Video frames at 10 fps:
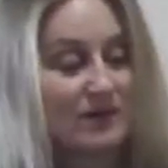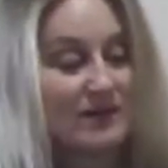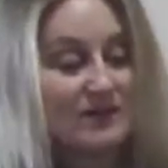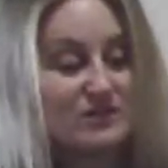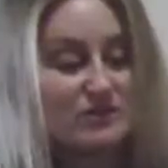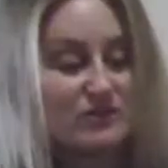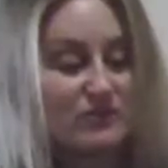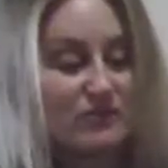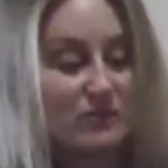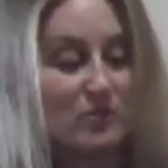that is just
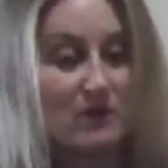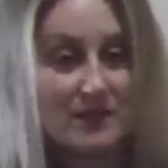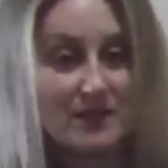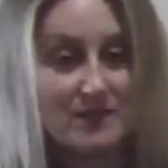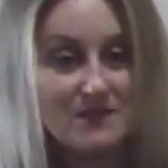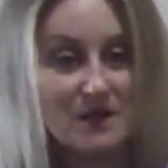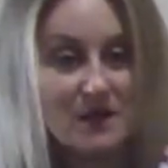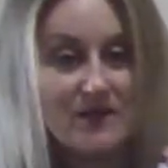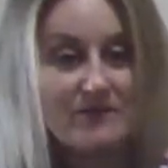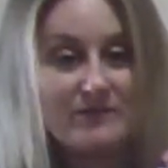from rubbing this
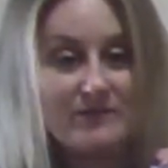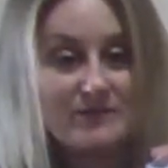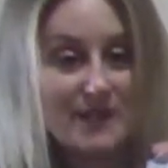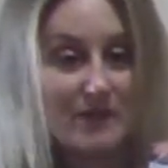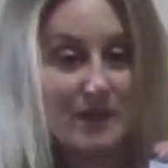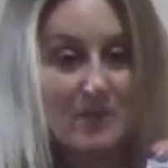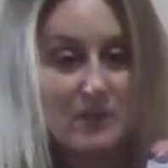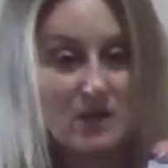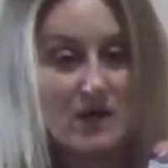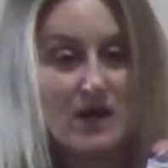off of
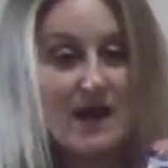sandpaper